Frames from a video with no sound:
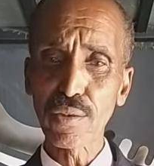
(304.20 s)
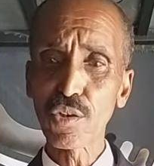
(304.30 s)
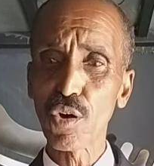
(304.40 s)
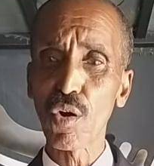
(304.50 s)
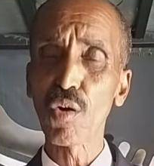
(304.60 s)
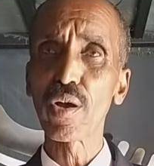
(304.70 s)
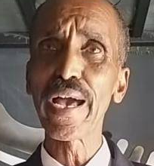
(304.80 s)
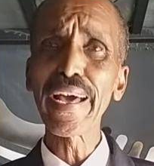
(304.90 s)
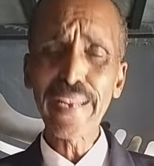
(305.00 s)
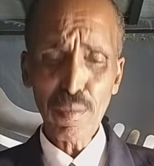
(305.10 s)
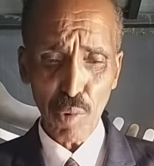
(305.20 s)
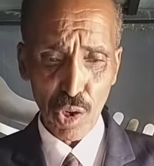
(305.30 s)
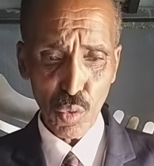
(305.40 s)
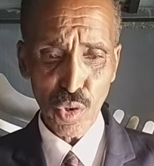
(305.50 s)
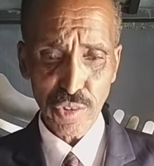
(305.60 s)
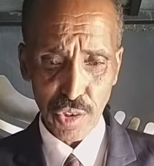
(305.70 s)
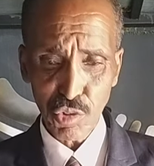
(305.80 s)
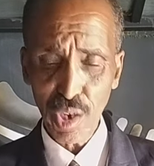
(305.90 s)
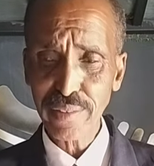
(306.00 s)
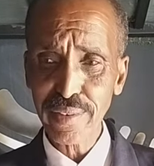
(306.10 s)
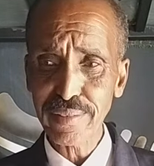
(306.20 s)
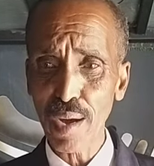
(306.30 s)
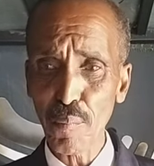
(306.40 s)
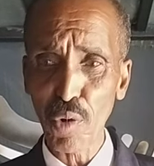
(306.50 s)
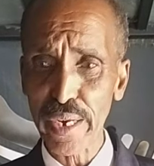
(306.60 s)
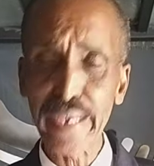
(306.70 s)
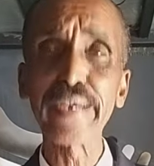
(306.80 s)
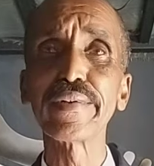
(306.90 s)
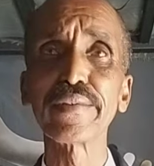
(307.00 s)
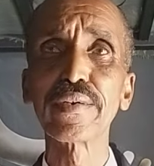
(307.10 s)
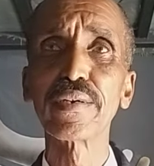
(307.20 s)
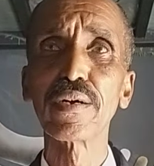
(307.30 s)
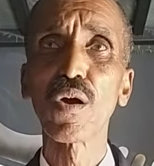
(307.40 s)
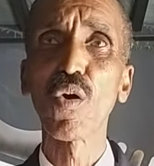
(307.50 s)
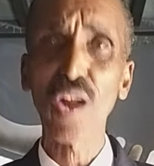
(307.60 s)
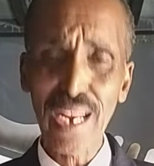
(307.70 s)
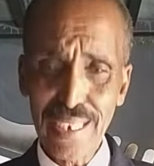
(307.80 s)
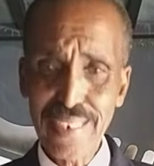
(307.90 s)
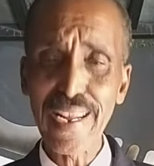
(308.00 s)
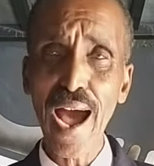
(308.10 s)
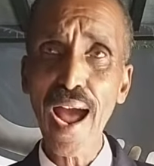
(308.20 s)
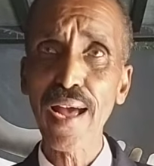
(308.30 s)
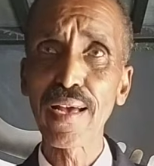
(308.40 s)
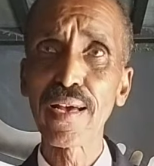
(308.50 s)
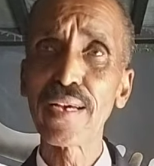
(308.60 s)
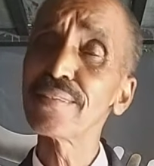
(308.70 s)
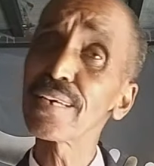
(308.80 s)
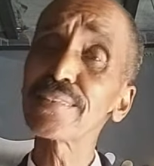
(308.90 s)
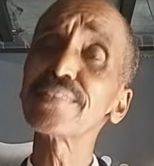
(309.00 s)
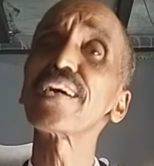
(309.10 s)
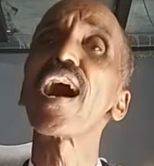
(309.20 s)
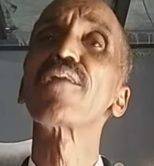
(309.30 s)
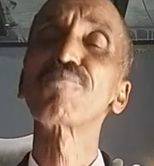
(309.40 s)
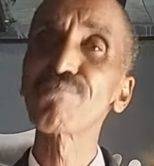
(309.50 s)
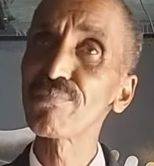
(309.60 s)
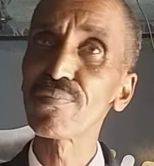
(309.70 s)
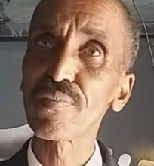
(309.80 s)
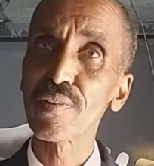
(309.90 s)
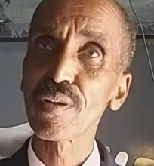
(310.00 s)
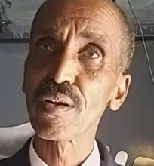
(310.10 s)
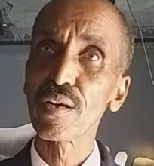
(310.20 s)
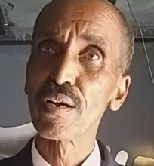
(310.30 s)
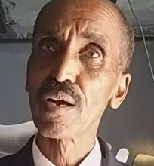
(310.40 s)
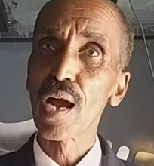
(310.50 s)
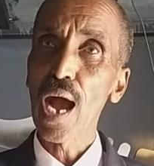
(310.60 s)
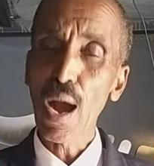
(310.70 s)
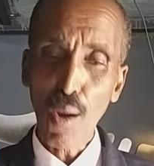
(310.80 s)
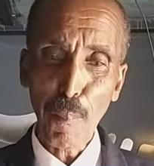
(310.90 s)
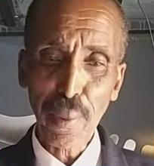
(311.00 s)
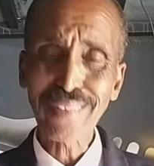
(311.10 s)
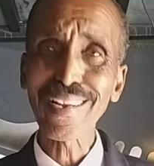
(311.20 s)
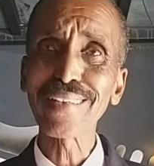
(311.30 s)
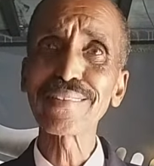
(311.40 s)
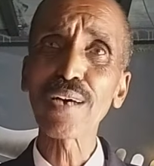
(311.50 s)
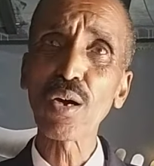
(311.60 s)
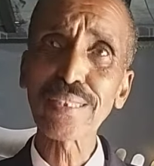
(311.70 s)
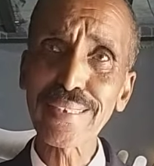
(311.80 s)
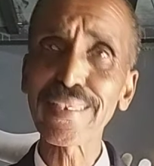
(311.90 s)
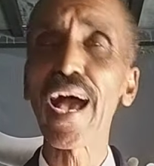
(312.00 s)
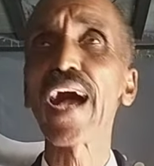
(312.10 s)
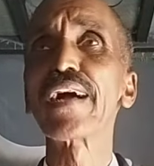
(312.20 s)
you know, anybody who is instructing somebody or a leader is a teacher. Our president is our teacher.